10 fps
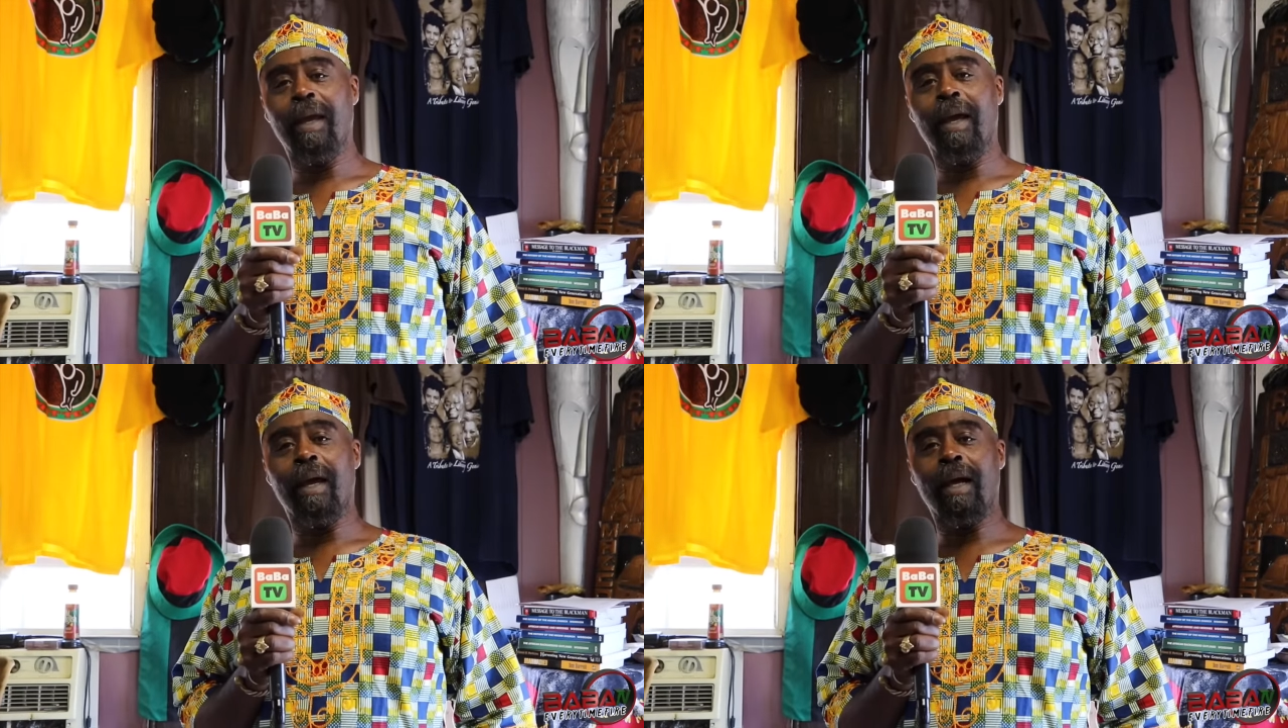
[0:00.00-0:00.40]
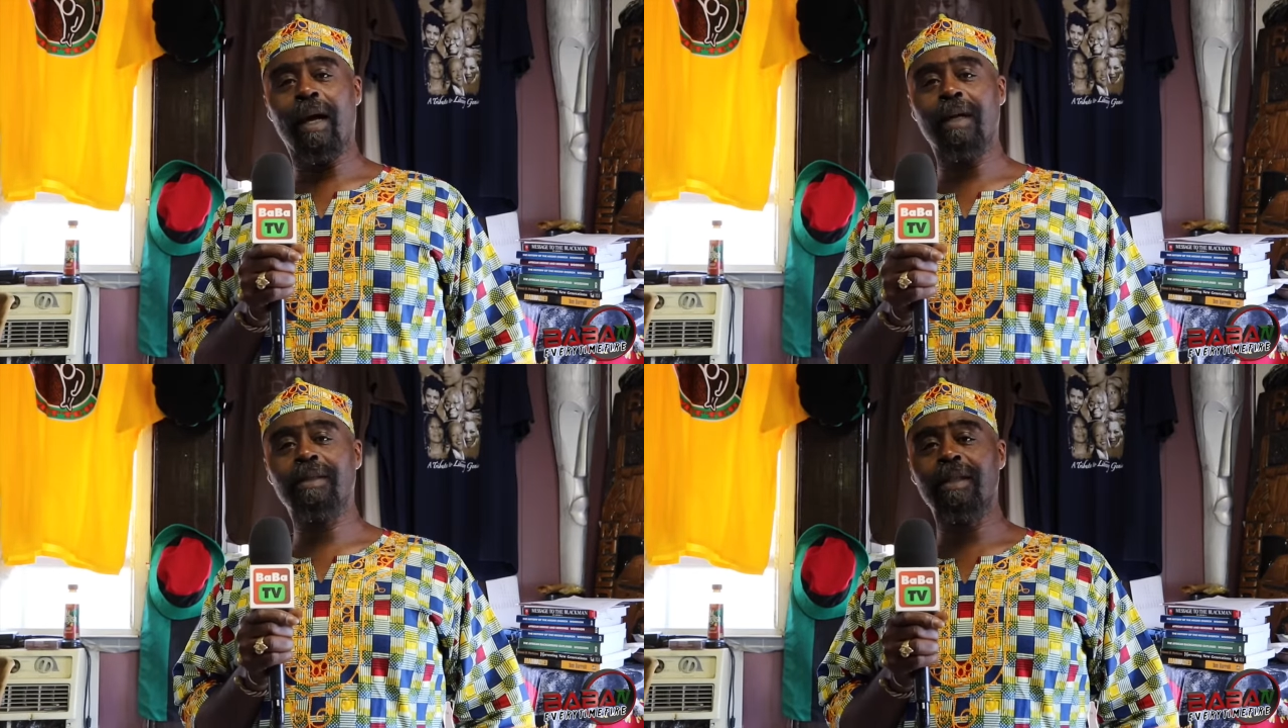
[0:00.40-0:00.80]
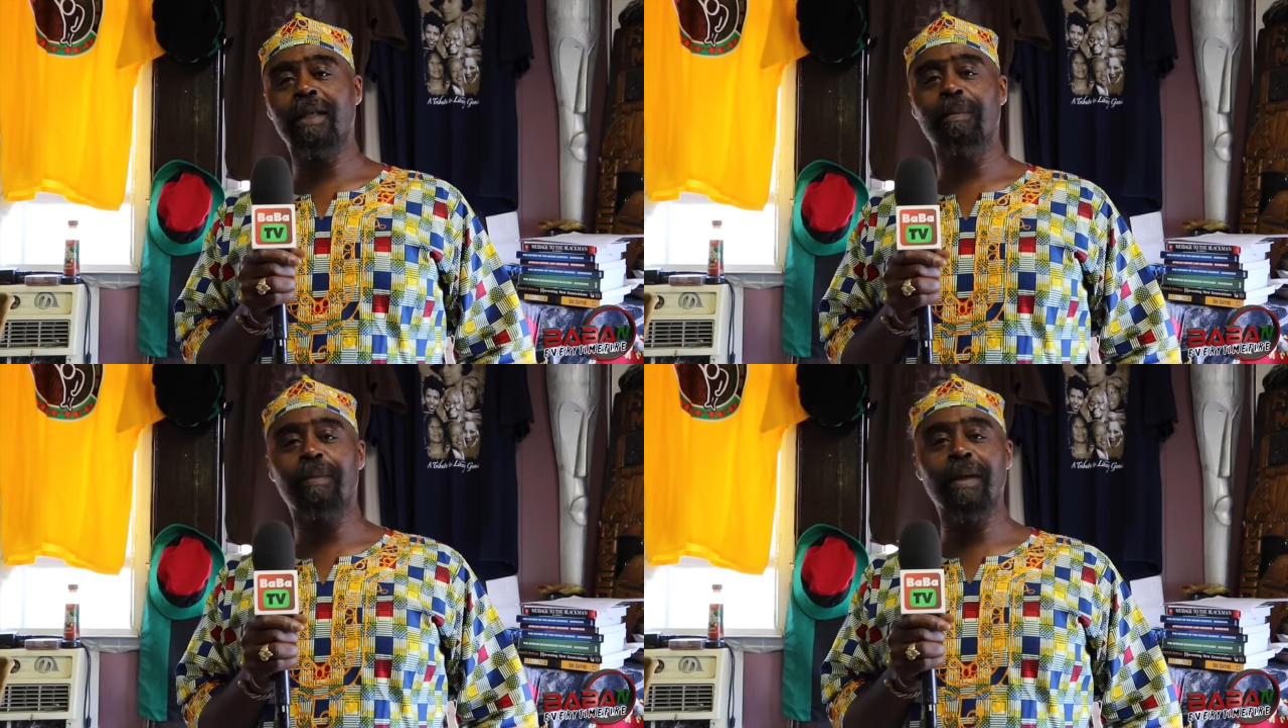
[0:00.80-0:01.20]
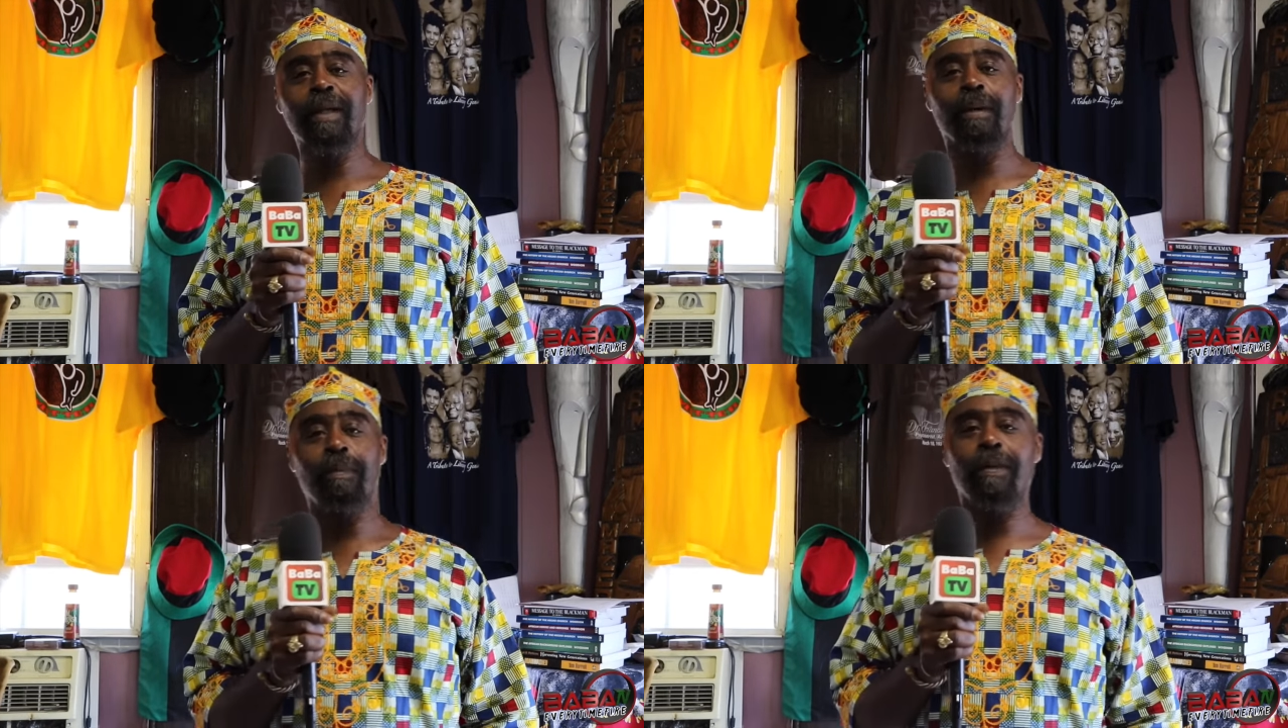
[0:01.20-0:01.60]
and constantly
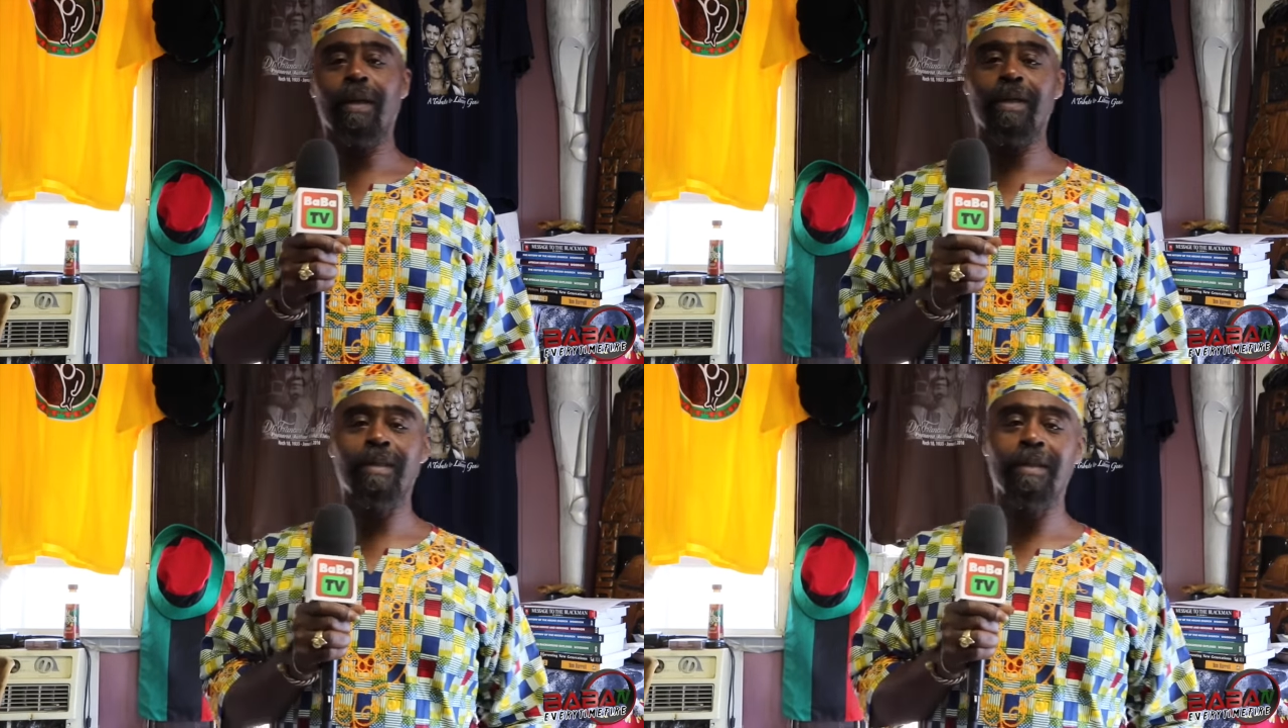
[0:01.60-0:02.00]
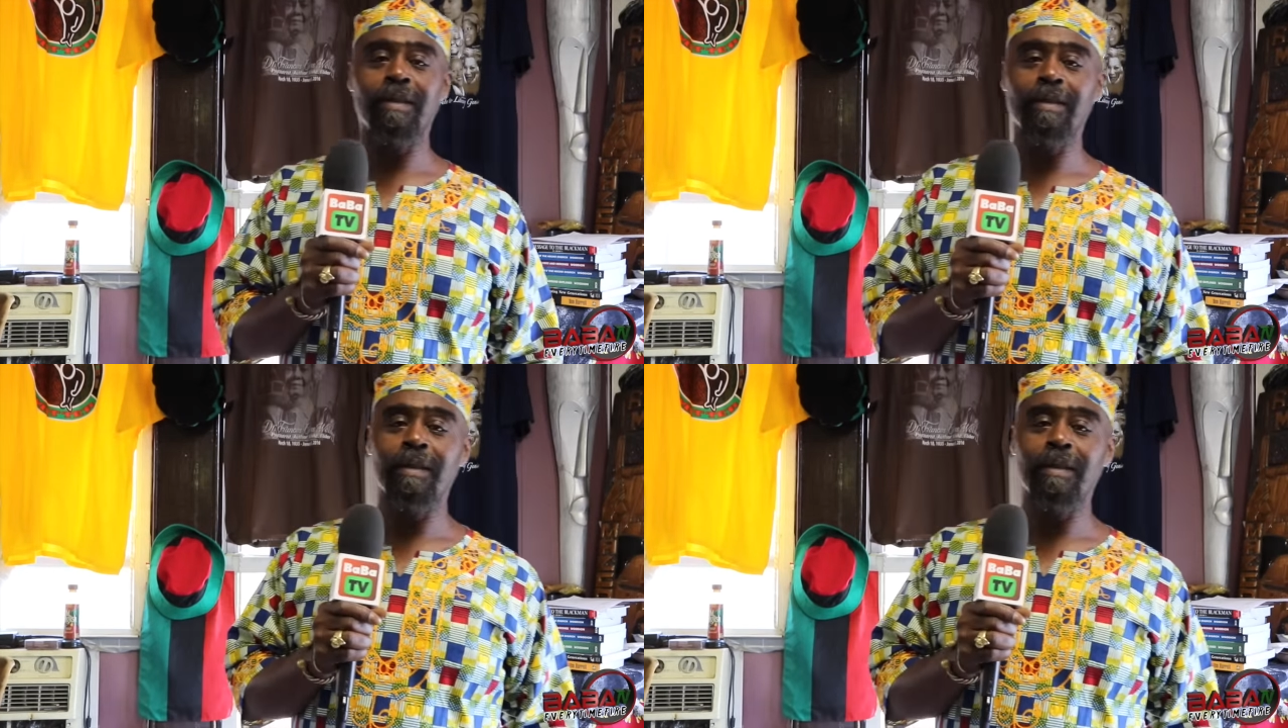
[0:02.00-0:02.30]
being oppressed